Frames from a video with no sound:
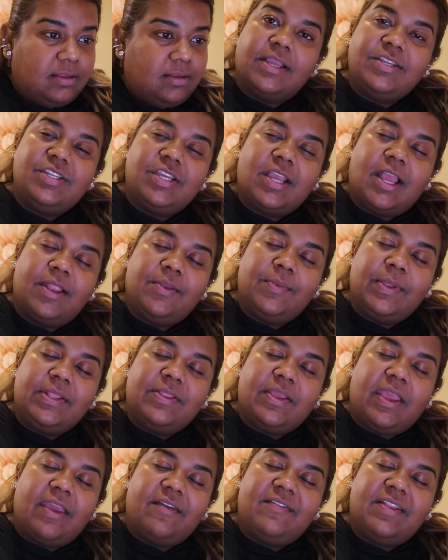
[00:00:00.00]
i actually can't wait
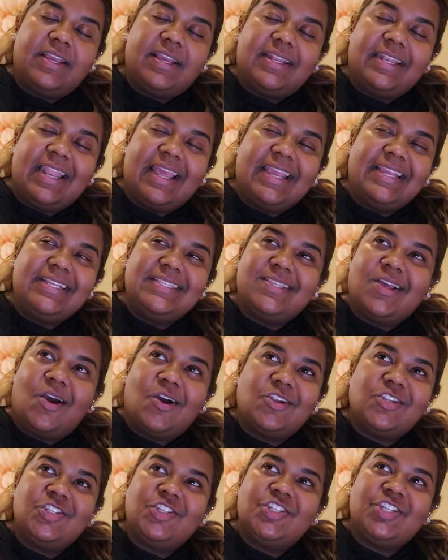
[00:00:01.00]
to have like a nice
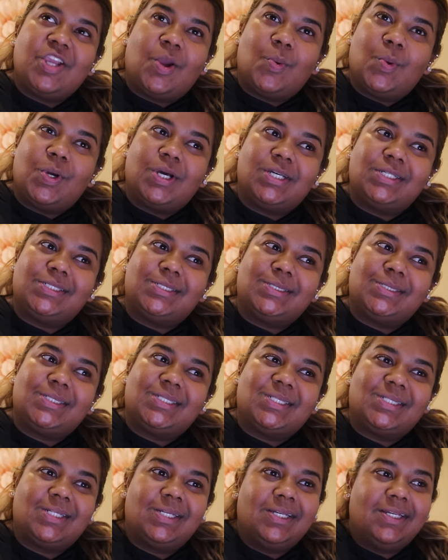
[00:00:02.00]
hot
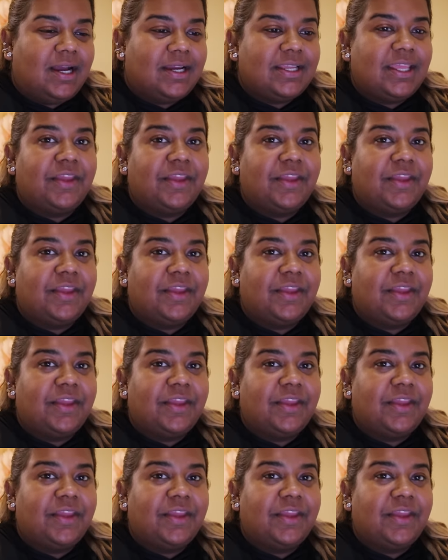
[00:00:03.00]
shower uh,